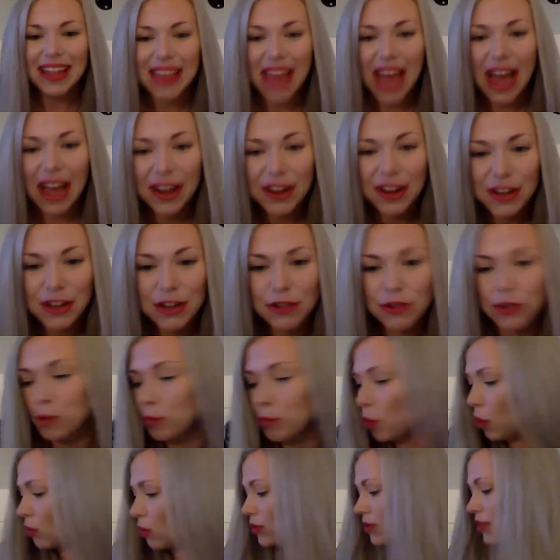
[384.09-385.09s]
how do you do
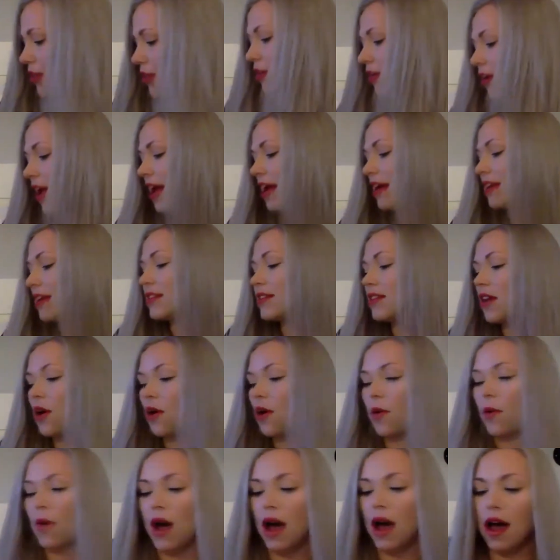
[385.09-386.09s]
polls? Okay,
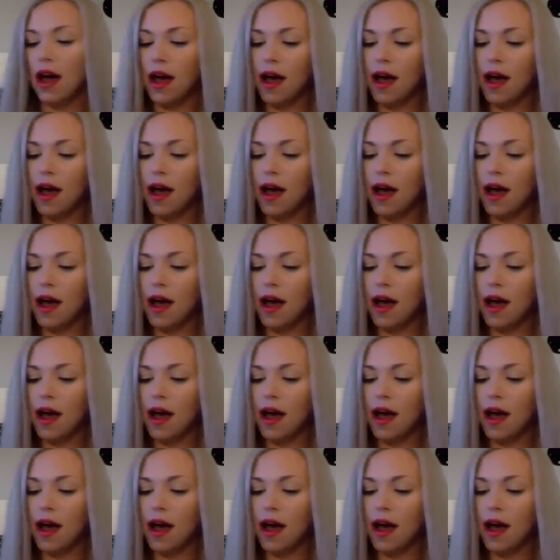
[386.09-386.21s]
so